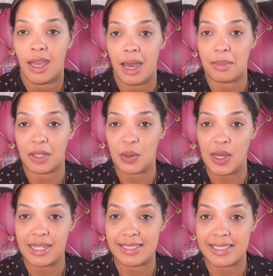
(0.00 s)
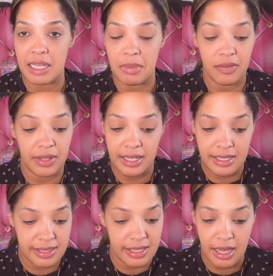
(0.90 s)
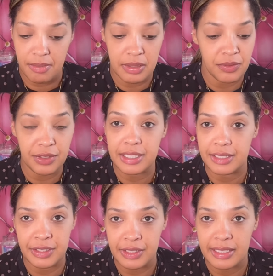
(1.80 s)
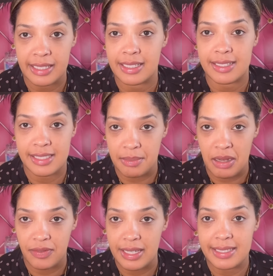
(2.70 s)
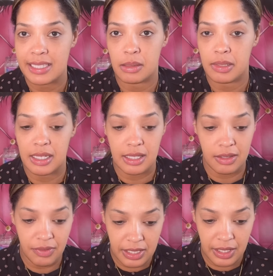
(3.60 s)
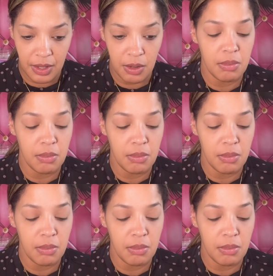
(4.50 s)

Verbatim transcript: I'm gonna go ahead and set my face. I've been forgetting here lately to set my face in the beginning of the video,